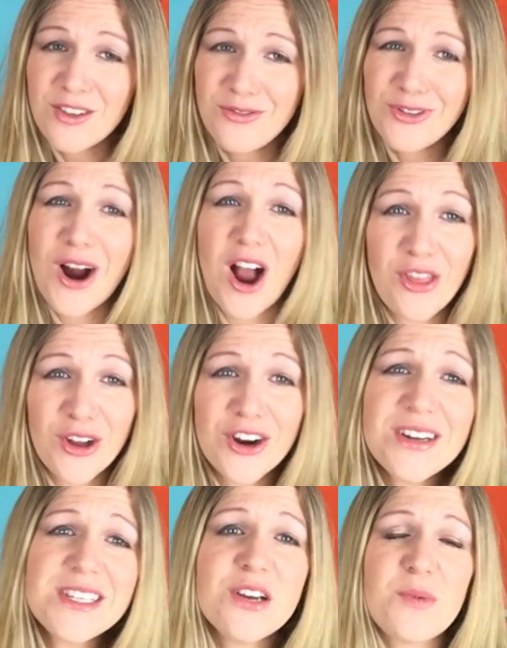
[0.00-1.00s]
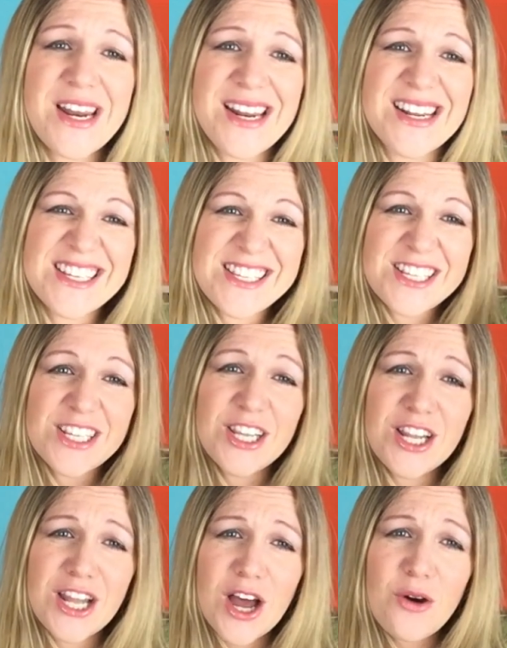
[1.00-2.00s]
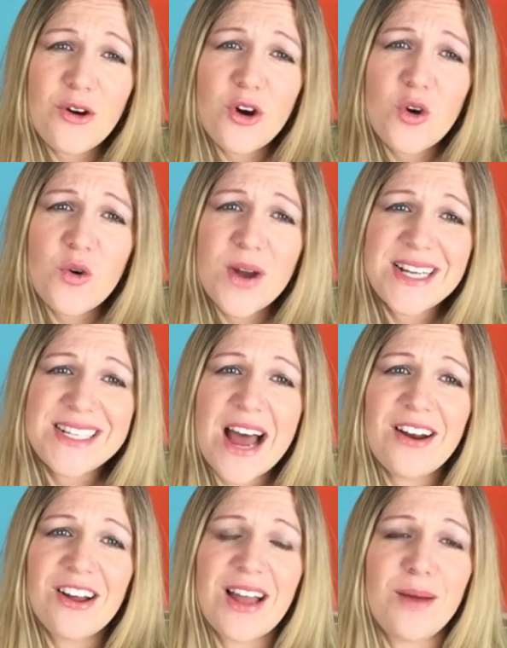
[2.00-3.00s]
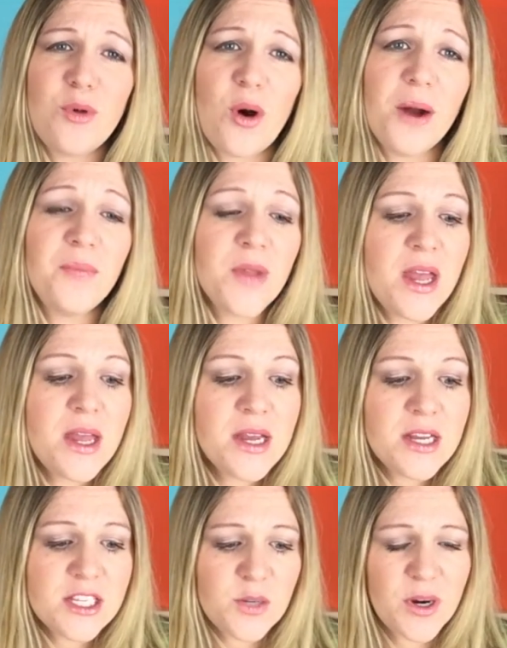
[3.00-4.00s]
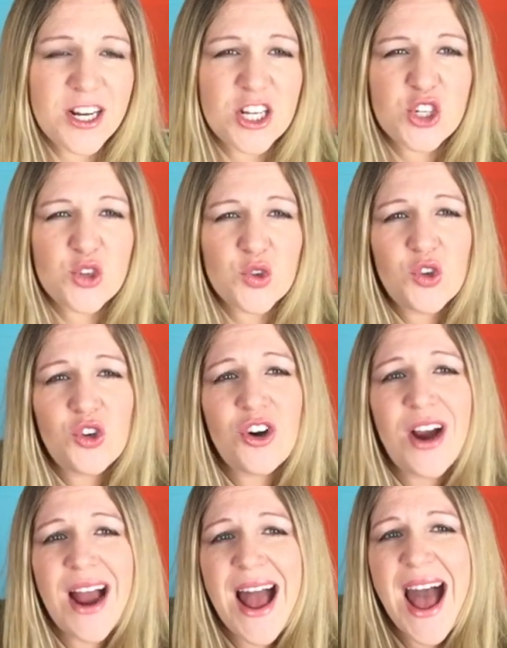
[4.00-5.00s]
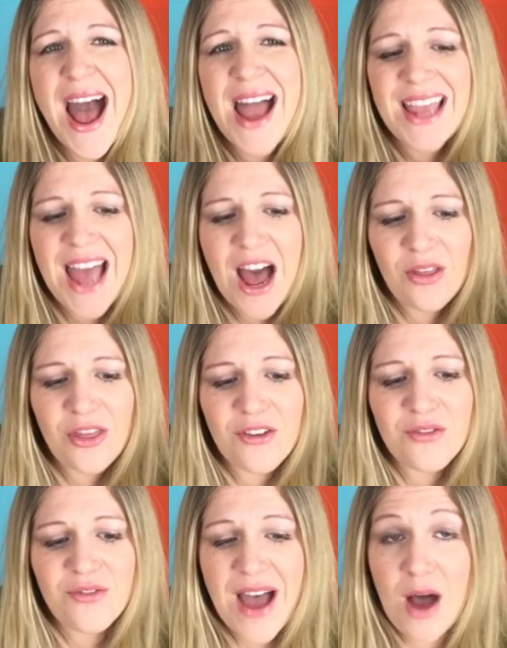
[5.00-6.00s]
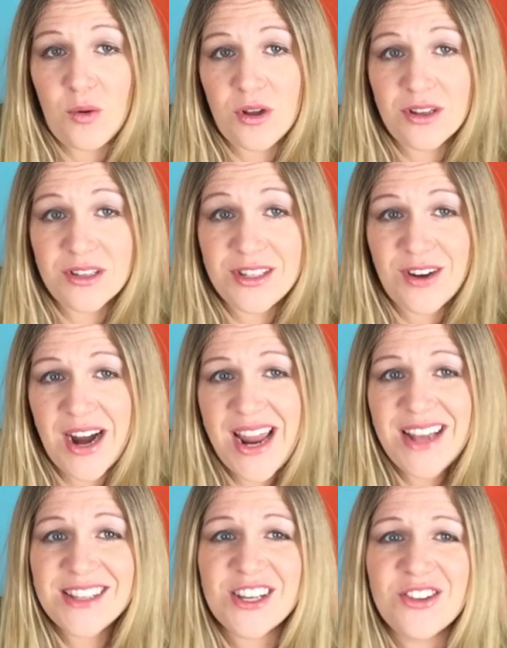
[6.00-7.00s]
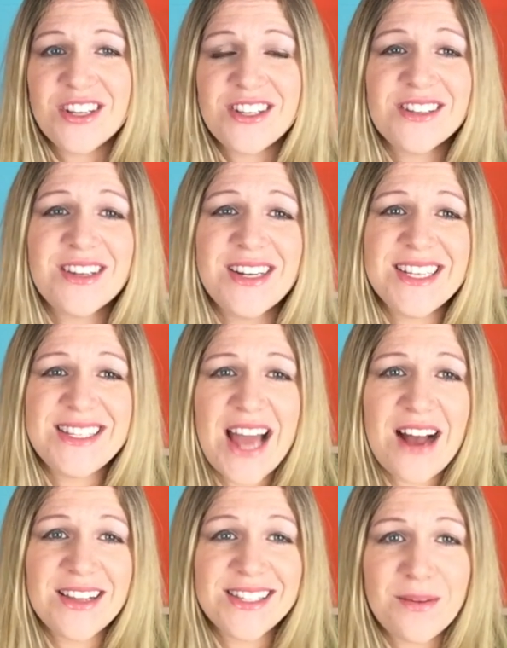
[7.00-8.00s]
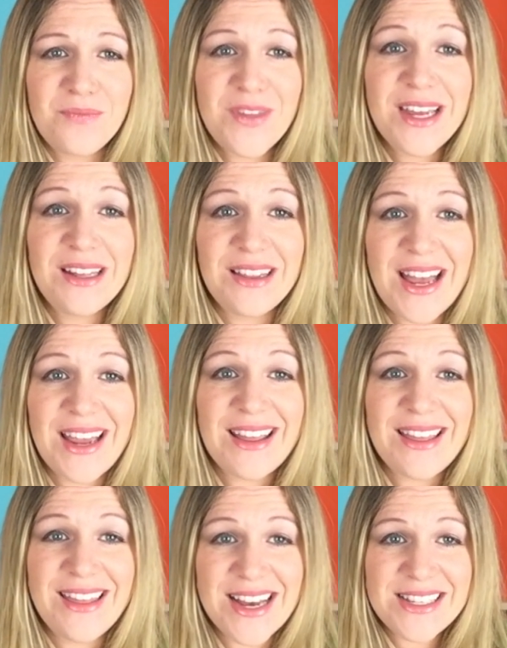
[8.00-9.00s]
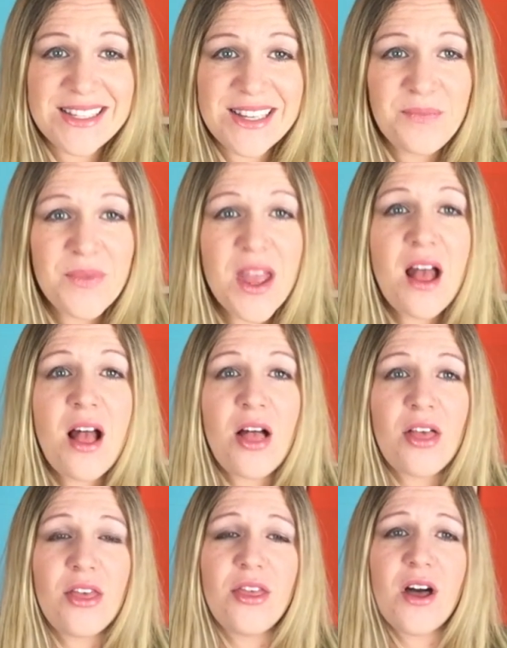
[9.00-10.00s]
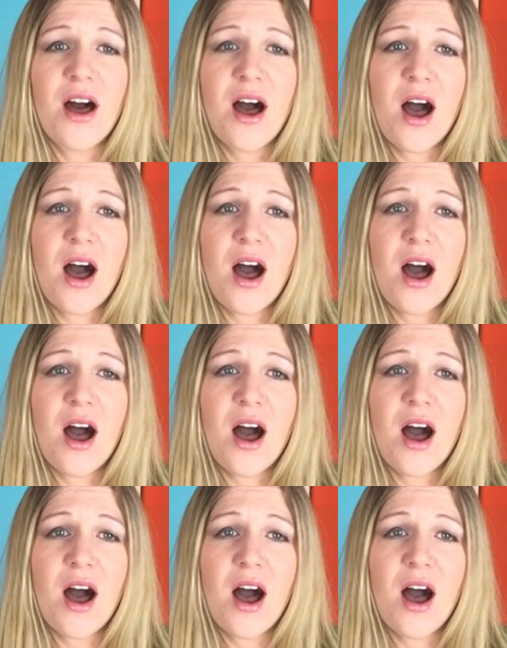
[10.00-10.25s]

For others, we need to slow it down a lot more. So we're going to drag out the vowels, right? So this is going to sound something like this. The